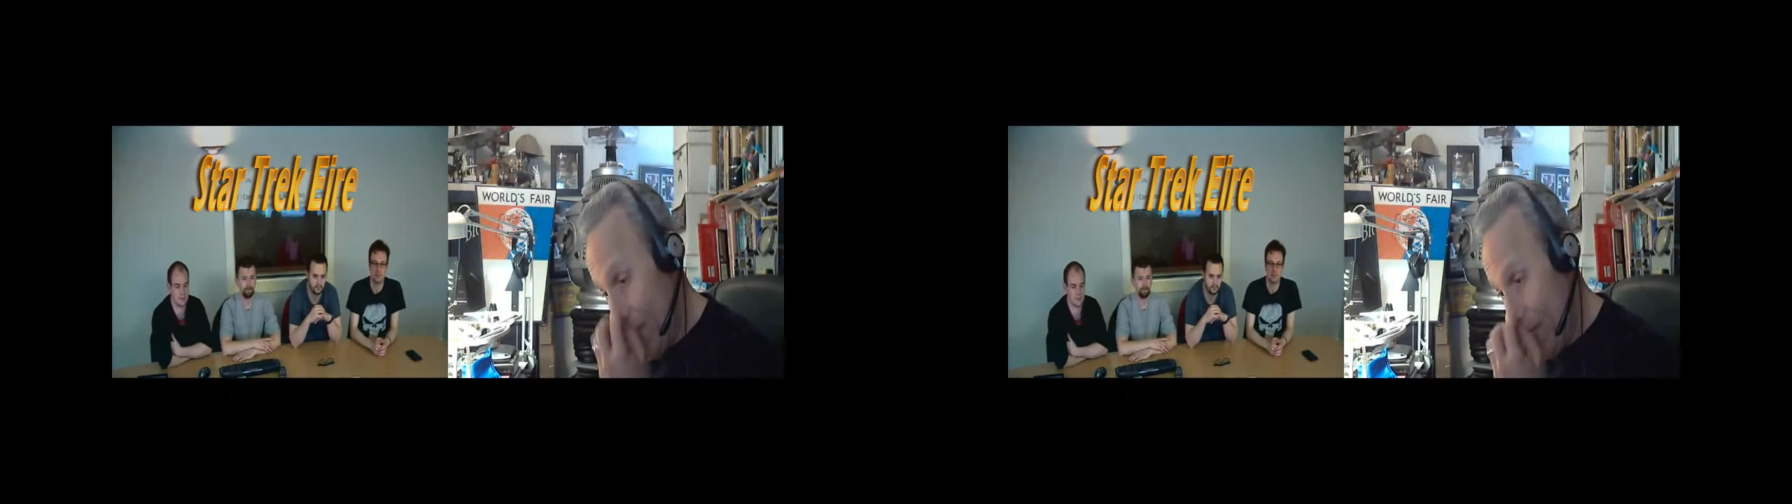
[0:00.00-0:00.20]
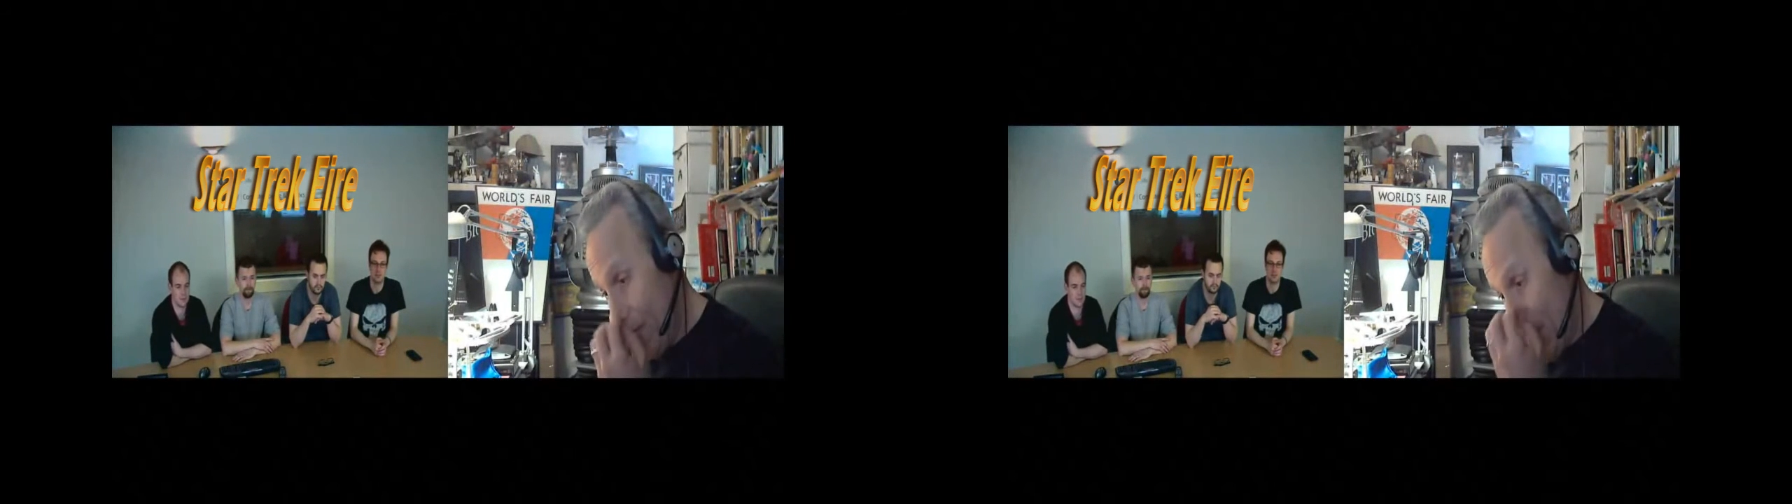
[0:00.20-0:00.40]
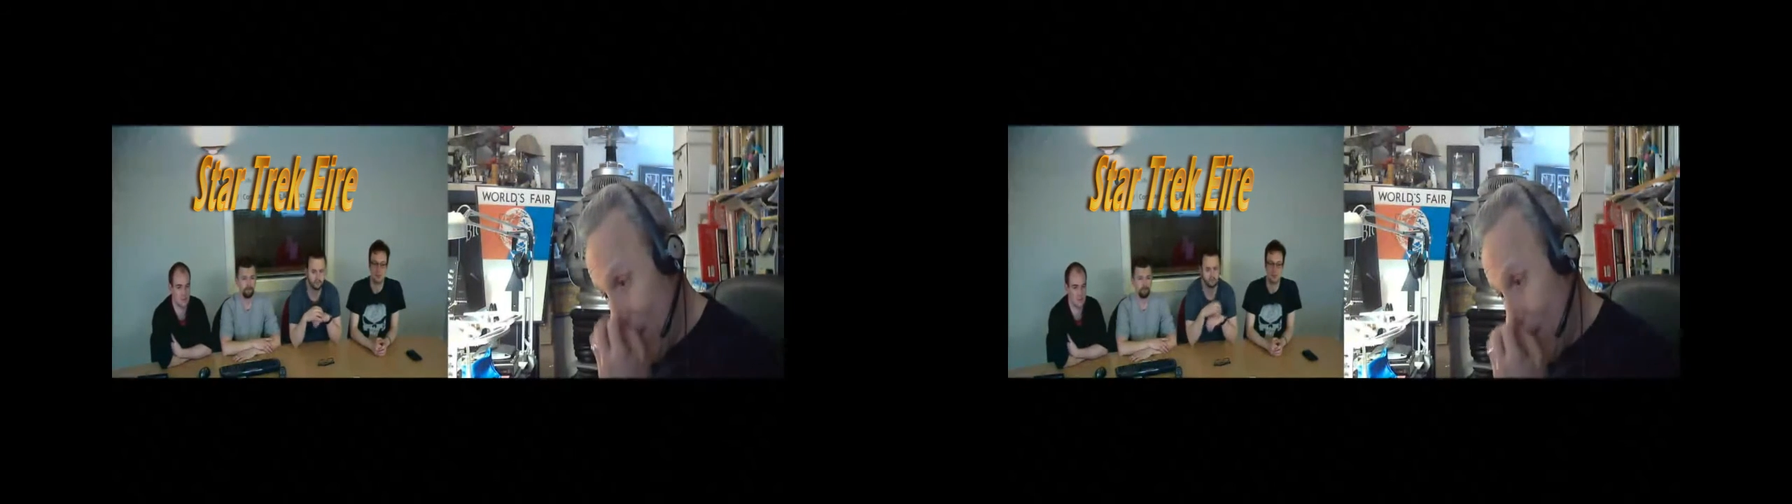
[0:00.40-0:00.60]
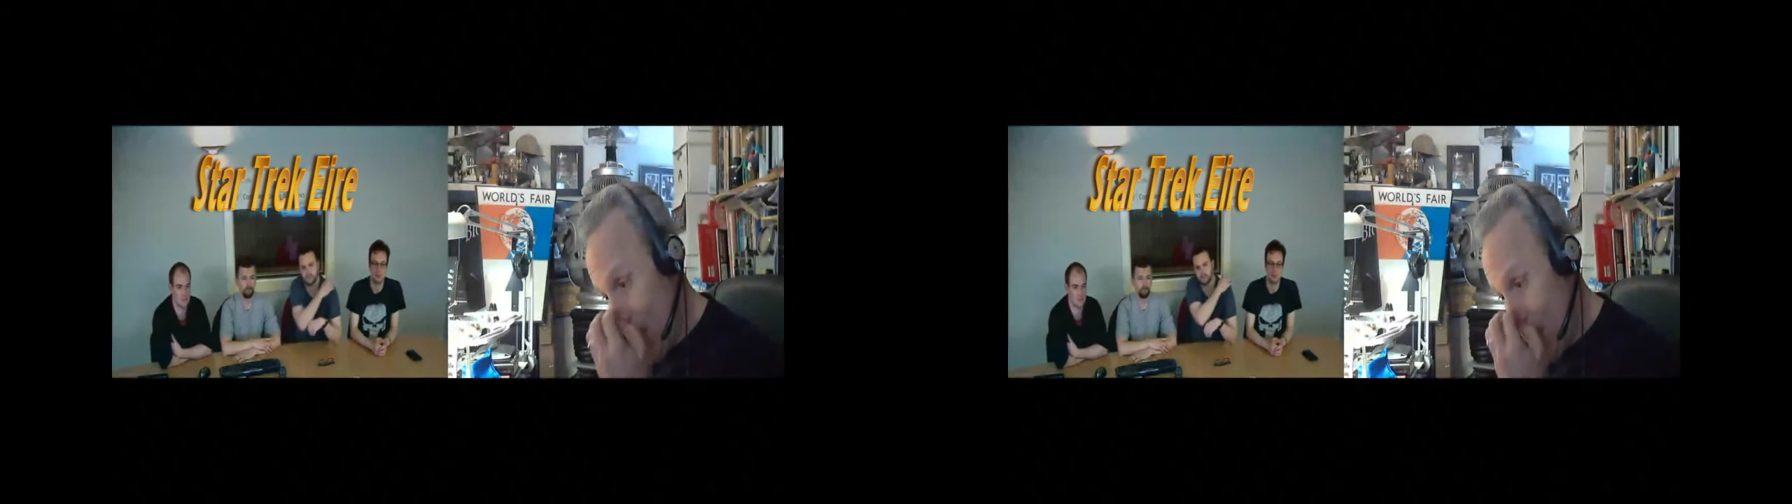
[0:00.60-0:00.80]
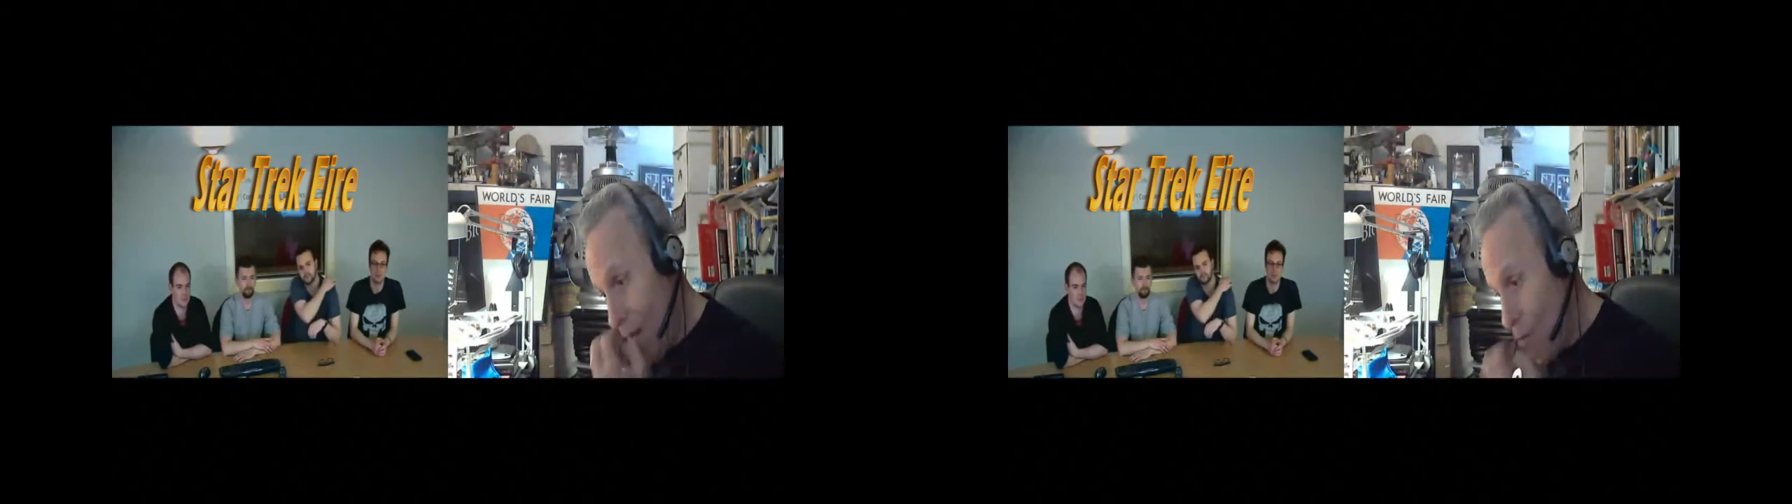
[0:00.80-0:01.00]
and
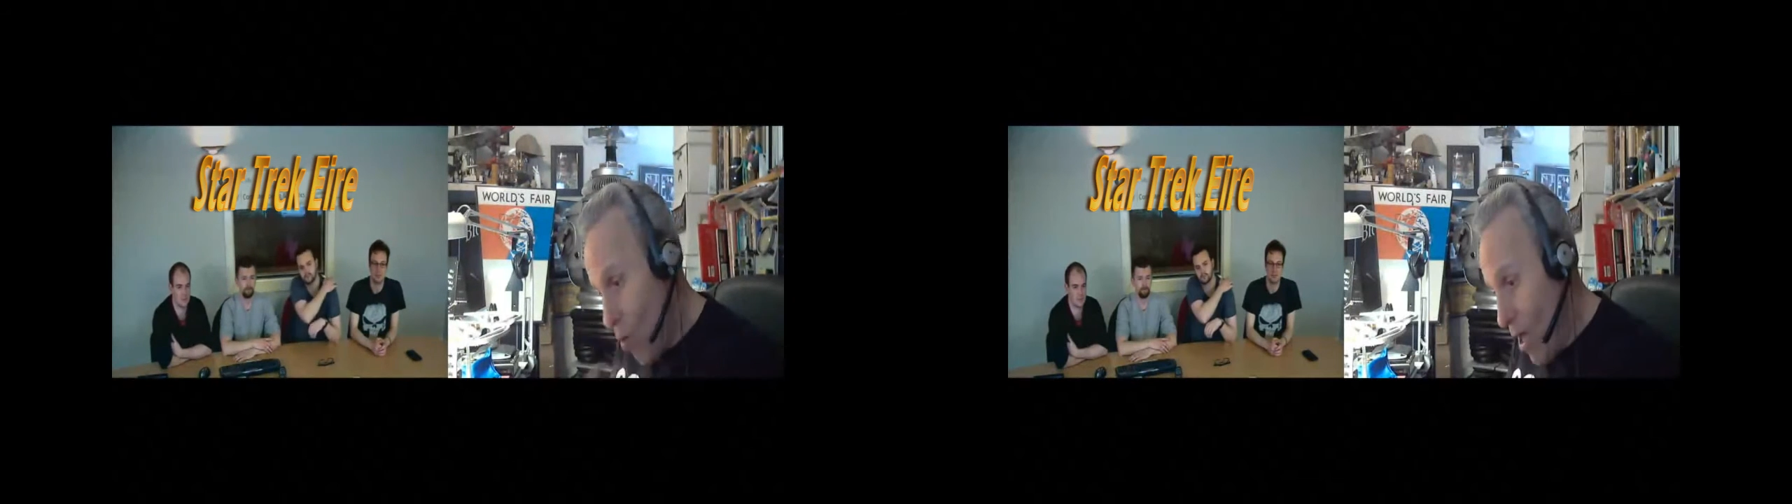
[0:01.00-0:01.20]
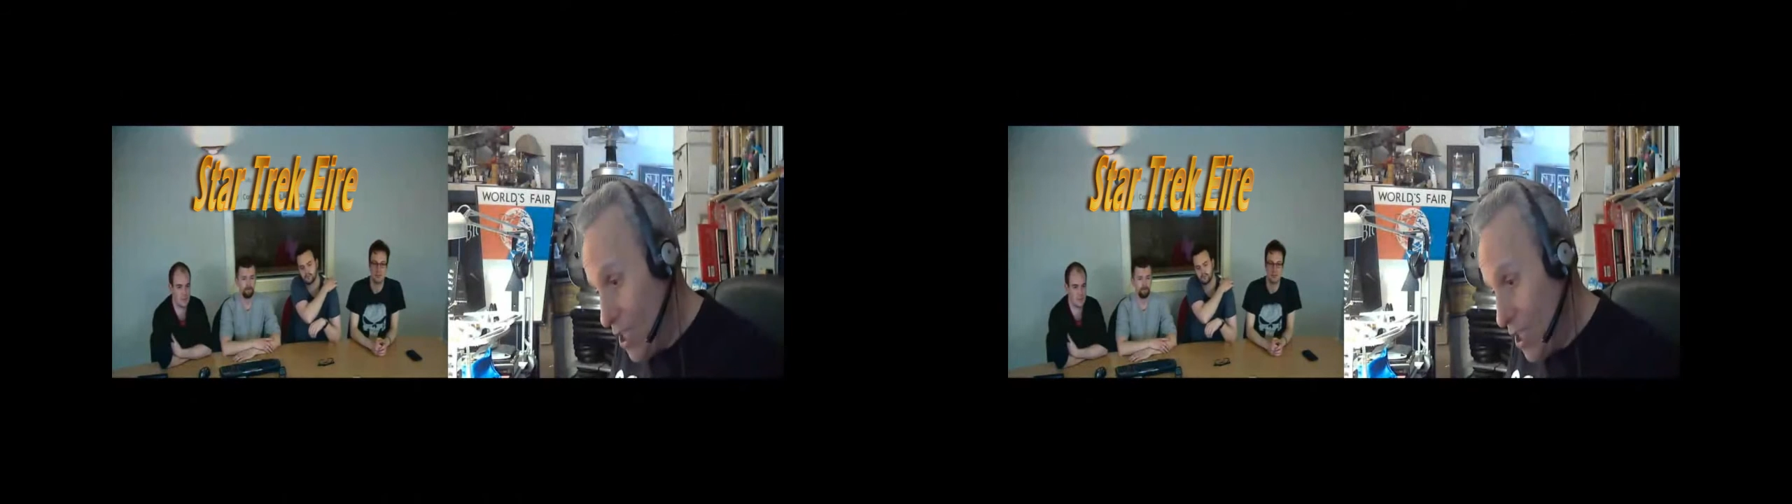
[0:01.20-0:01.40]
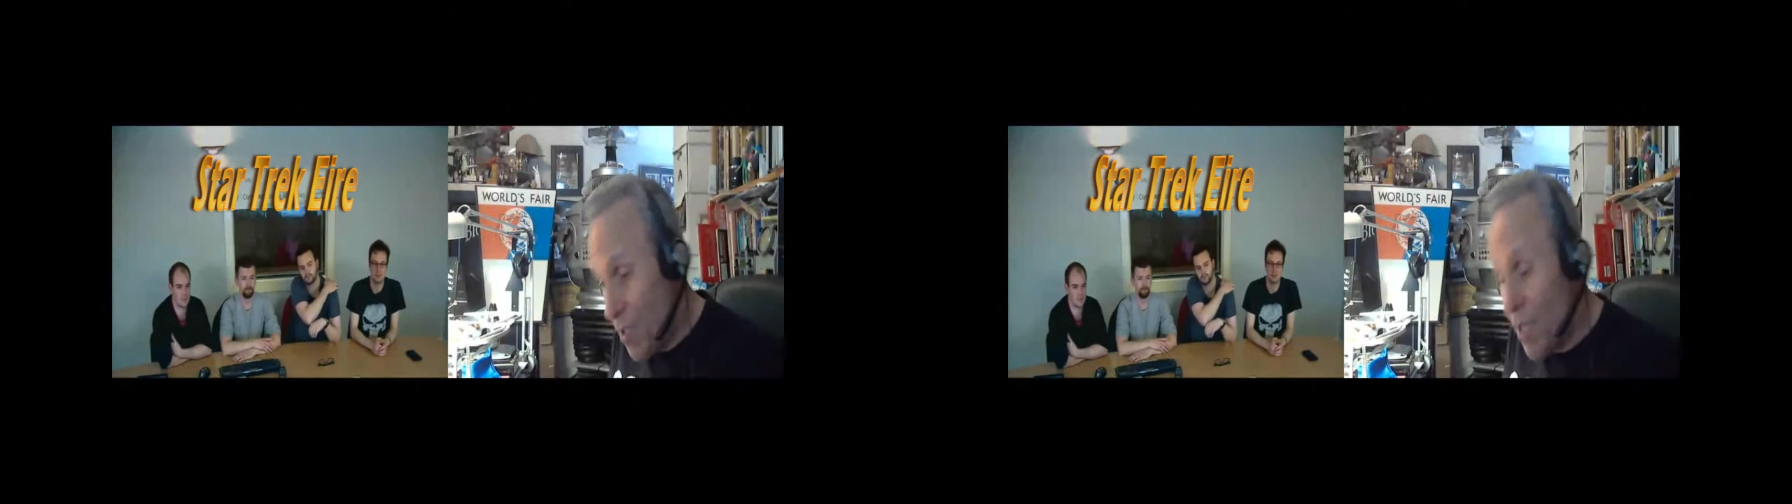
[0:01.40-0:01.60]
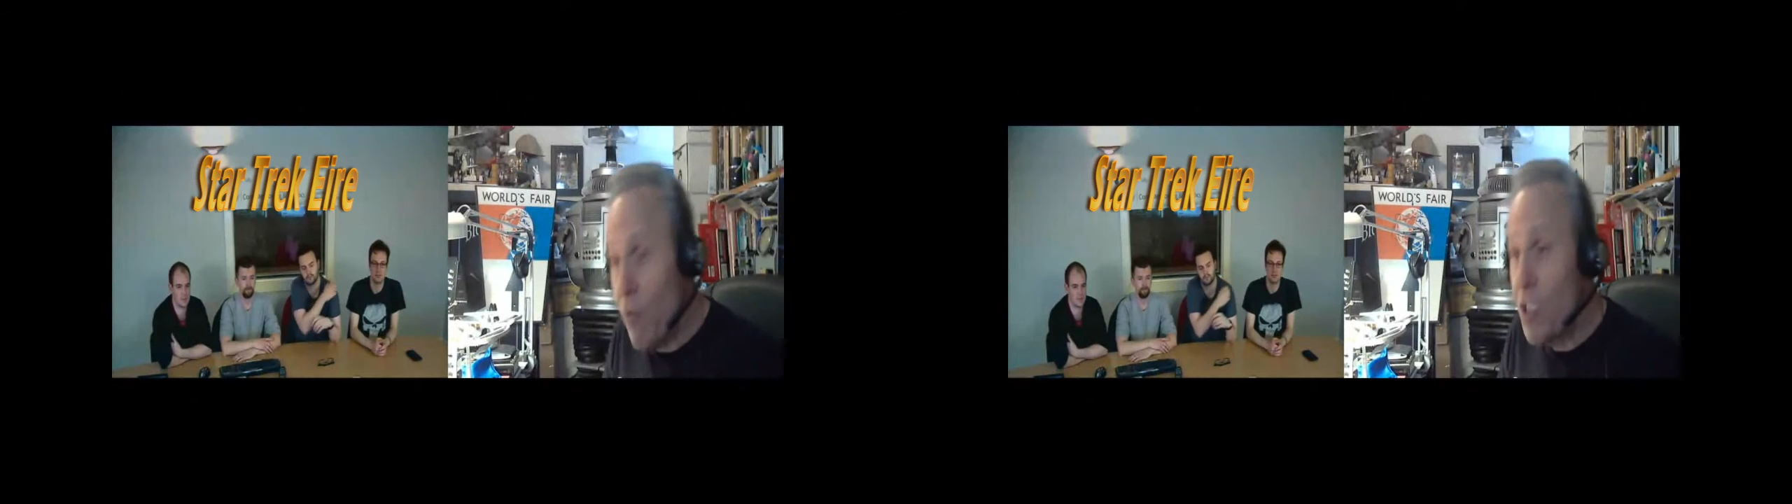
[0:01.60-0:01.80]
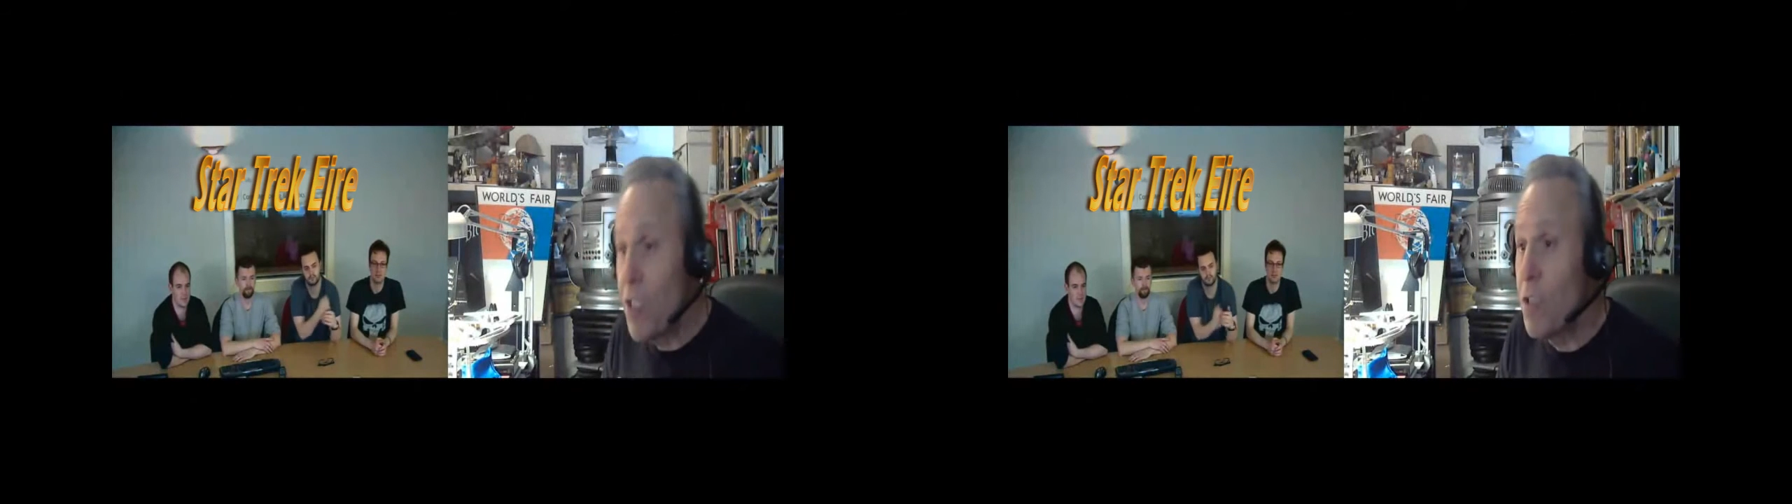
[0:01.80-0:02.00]
I watched
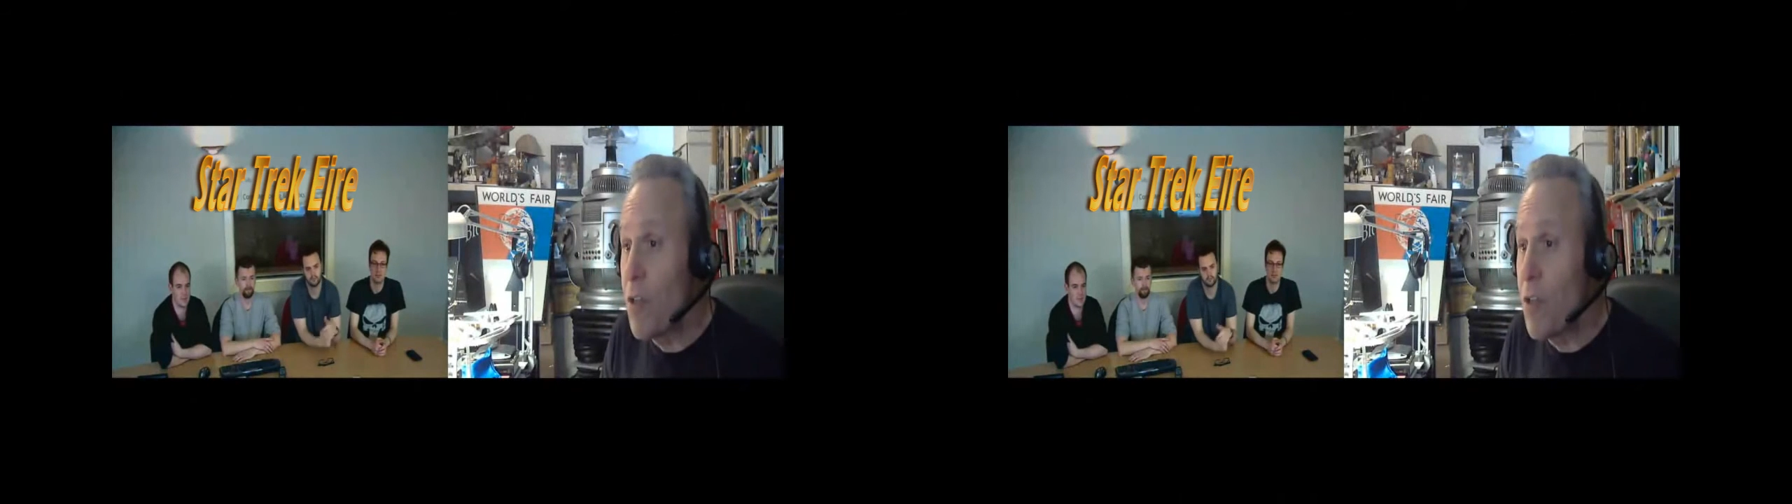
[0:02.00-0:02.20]
the original